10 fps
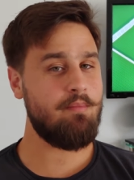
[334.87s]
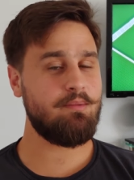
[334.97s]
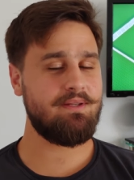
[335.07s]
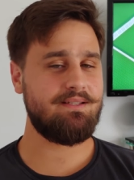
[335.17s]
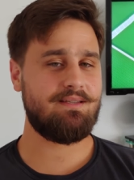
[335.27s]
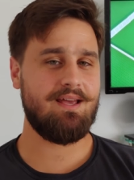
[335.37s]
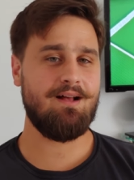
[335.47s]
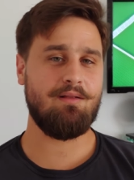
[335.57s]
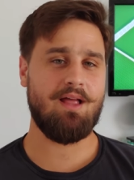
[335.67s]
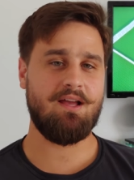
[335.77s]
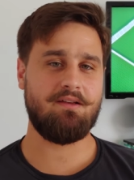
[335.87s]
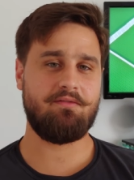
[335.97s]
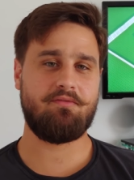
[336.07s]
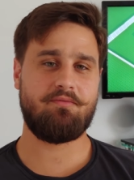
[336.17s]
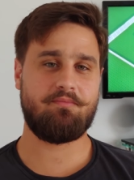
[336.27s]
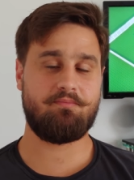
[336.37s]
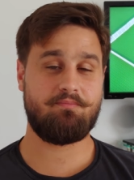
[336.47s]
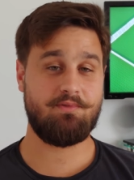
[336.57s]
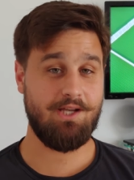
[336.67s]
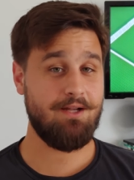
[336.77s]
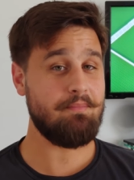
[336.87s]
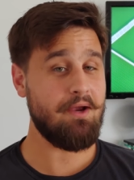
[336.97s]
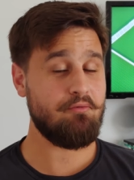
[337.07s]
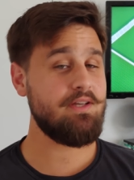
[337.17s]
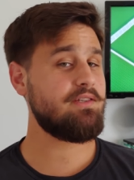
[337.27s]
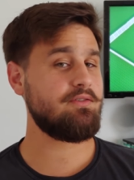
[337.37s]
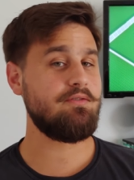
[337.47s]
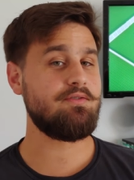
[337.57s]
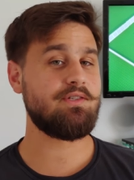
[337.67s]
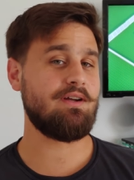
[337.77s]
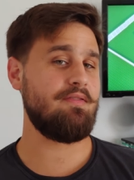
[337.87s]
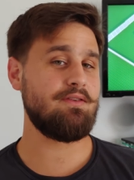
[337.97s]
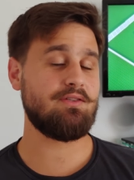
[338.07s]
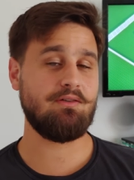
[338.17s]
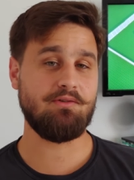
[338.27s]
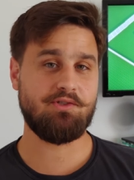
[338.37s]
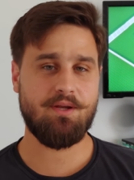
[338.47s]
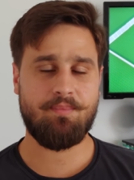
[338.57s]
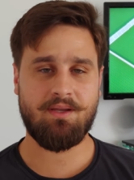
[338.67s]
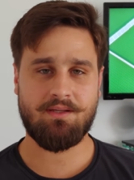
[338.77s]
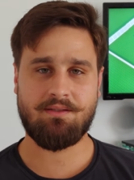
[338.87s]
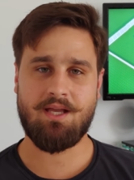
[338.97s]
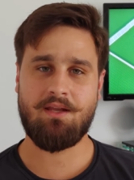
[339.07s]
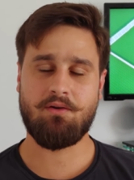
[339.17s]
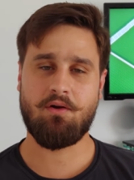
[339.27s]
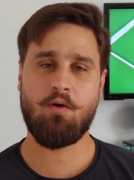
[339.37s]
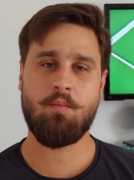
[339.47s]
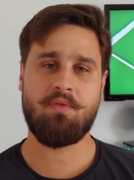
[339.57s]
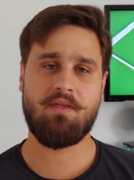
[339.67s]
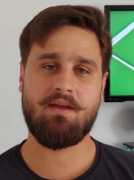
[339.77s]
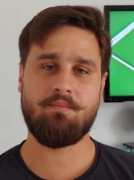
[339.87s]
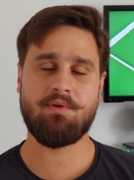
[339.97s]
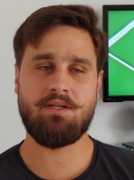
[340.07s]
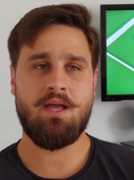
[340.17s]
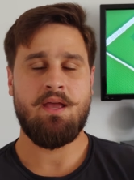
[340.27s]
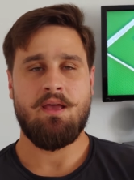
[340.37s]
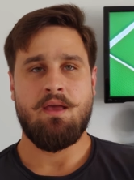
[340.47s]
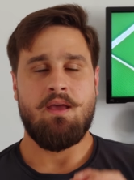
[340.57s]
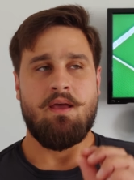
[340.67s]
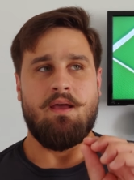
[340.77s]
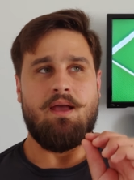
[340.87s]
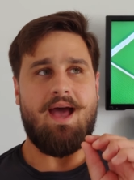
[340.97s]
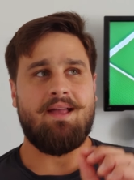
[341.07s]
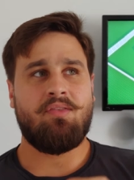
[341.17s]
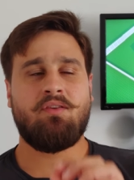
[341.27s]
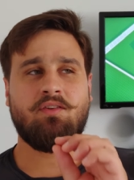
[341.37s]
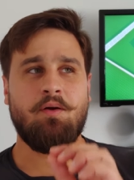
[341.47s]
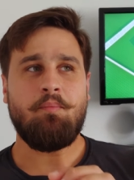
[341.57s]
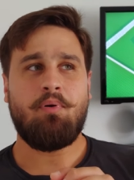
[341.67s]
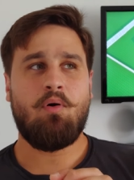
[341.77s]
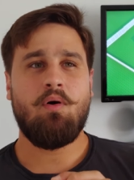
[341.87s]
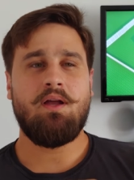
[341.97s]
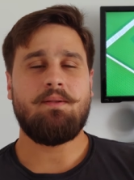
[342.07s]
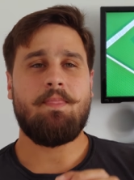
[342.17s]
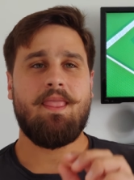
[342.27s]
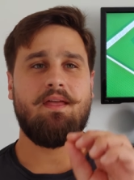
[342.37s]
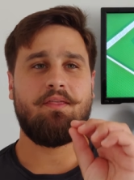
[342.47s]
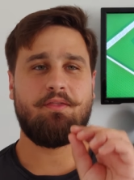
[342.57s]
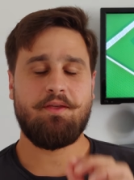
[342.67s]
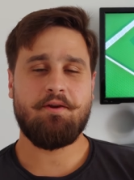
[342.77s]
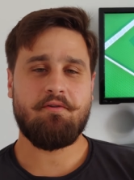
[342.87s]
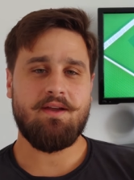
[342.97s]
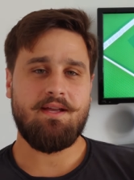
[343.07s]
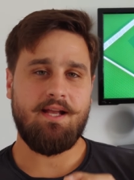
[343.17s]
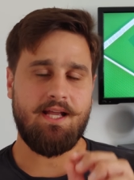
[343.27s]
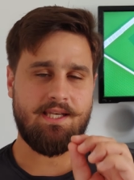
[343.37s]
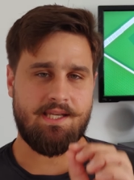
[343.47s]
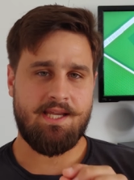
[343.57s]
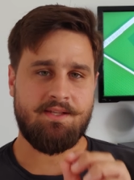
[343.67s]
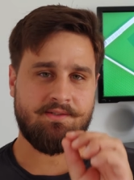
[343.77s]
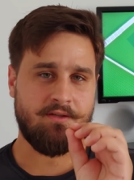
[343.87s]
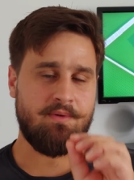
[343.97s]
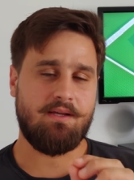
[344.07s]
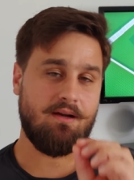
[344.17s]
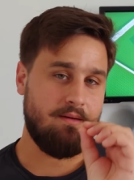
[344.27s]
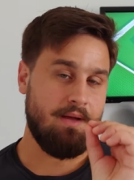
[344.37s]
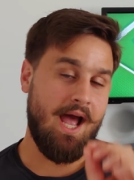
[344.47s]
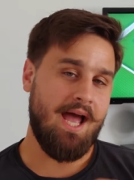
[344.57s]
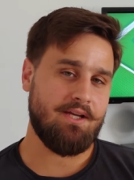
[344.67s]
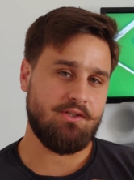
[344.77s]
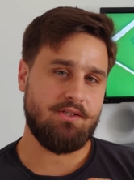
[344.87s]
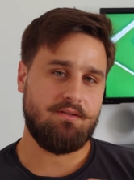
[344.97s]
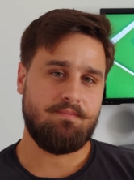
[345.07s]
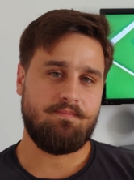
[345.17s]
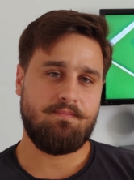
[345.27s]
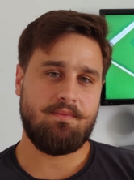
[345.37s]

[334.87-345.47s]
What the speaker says: probably tell, I've done my research on this whole shipping container home thing, but at some point, theory needs to become action.